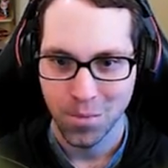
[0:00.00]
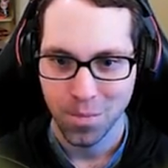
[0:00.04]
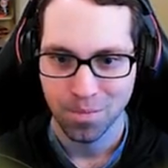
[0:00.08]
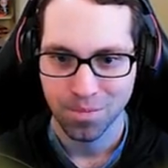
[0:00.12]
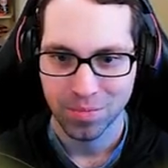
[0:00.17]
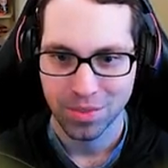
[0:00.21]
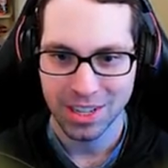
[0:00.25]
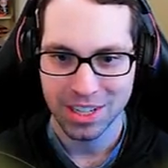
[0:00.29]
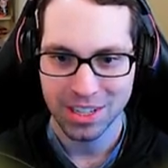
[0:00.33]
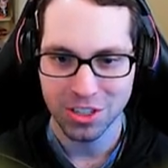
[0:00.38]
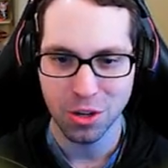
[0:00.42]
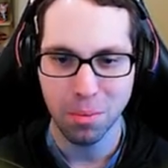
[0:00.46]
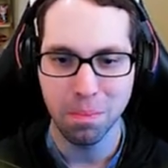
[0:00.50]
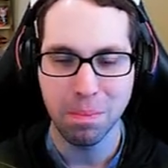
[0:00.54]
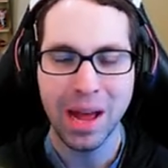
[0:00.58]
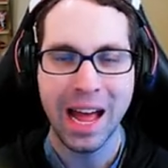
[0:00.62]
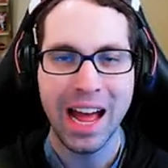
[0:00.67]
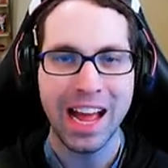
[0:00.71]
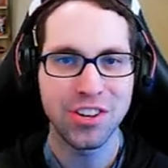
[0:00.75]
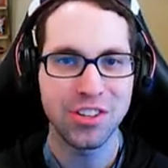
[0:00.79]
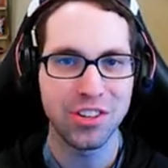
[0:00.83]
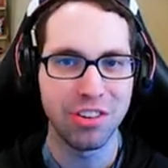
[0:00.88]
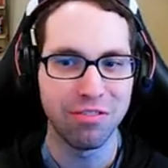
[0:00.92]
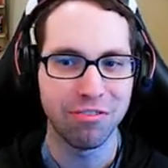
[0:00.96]
Because
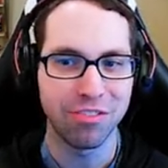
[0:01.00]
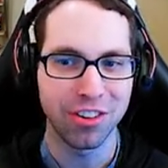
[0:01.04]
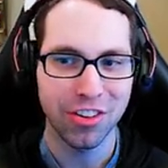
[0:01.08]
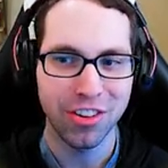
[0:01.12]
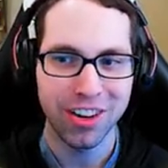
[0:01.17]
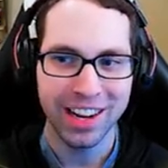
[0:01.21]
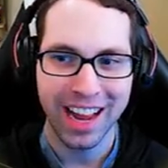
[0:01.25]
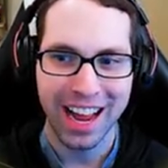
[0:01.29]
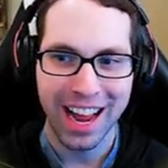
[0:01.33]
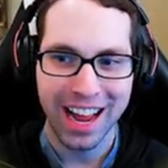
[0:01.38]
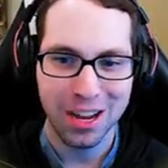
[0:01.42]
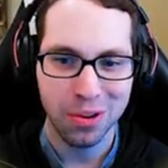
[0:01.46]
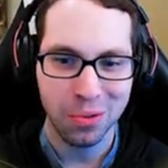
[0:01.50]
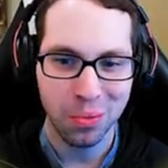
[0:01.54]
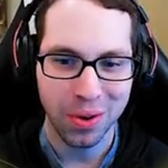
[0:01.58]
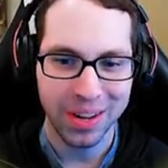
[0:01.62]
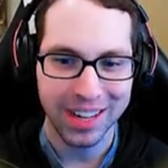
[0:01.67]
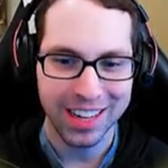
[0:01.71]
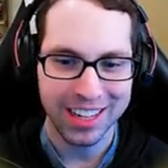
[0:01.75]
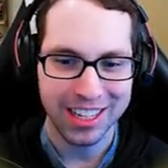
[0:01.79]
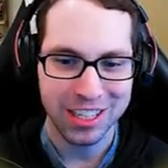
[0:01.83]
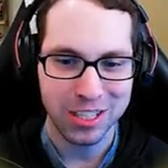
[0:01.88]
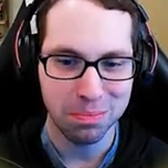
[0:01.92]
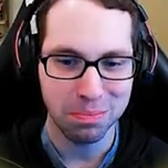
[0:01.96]
imagine very high
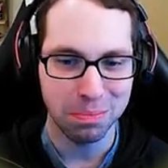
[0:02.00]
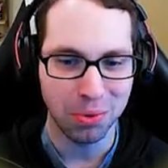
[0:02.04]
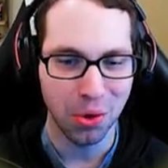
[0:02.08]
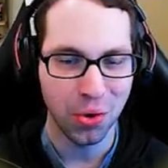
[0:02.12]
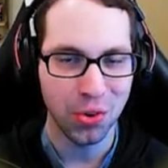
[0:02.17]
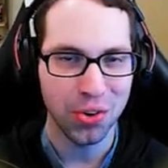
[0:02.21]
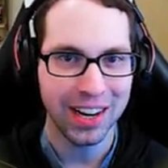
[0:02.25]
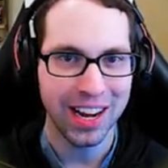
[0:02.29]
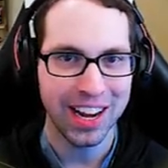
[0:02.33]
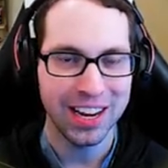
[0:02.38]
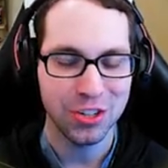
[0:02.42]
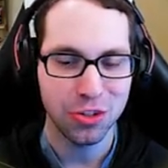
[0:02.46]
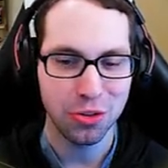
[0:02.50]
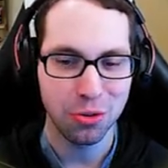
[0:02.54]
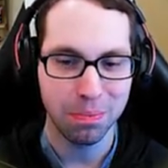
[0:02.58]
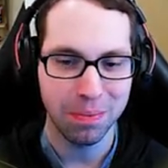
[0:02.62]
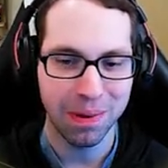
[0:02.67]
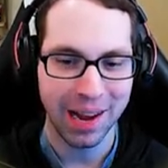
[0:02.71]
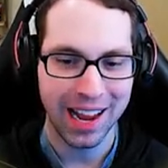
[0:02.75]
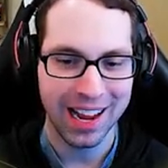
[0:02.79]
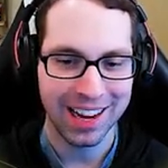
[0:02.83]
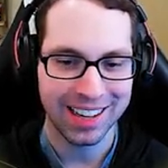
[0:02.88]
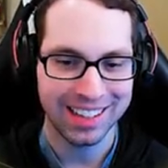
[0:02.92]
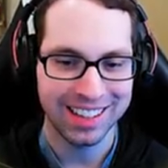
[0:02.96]
winds blowing at your
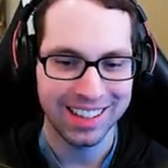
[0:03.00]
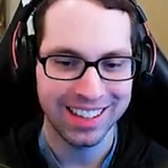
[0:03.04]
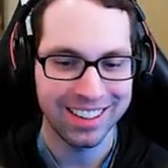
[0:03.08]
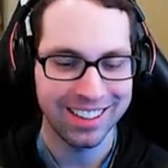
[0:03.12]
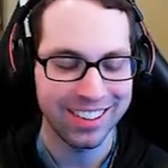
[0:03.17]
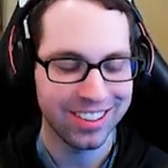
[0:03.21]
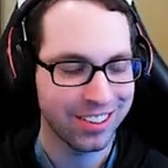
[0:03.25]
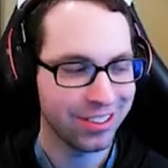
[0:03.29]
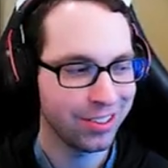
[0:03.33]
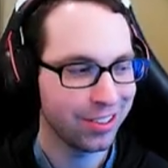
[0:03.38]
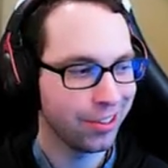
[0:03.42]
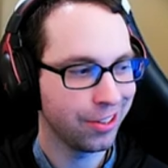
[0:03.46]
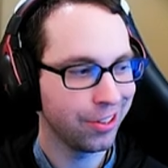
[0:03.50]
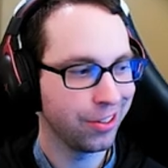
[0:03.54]
back there.